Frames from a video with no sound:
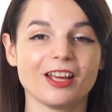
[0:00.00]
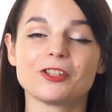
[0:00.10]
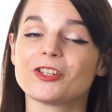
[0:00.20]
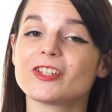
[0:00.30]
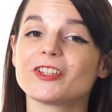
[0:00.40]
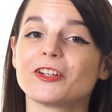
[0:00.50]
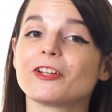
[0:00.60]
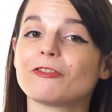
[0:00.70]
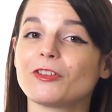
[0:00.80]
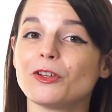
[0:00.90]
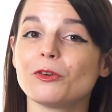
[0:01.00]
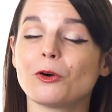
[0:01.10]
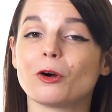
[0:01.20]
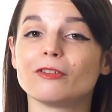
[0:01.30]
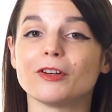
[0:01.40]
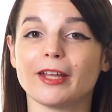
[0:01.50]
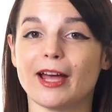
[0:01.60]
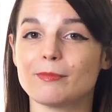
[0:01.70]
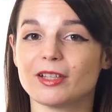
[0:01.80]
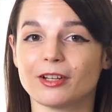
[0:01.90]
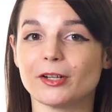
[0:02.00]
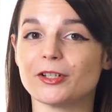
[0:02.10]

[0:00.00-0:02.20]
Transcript: Just learn a few core vocabulary